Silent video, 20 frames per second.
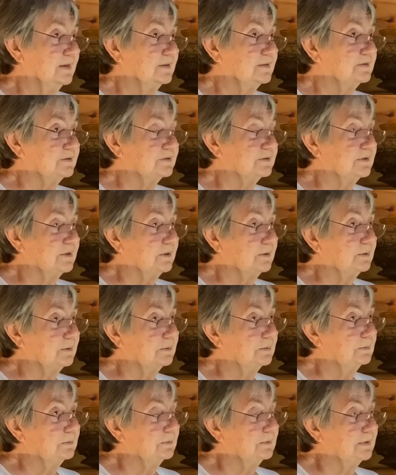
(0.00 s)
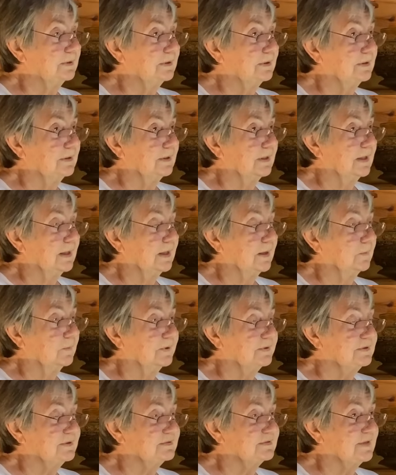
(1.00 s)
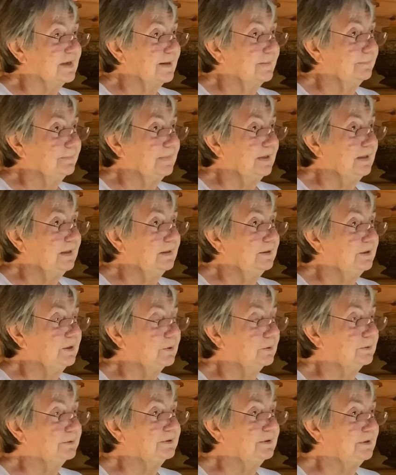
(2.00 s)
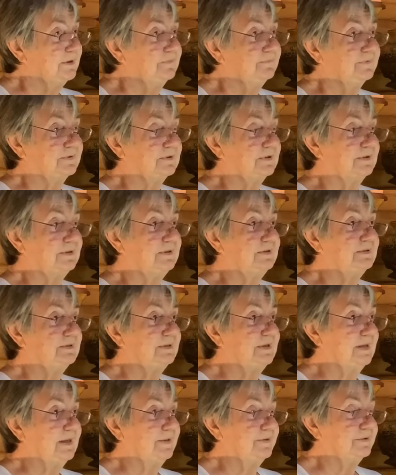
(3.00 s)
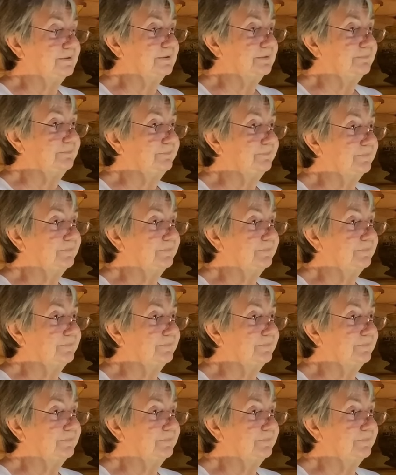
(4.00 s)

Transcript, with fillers: So, what does that mean, yoked evenly together?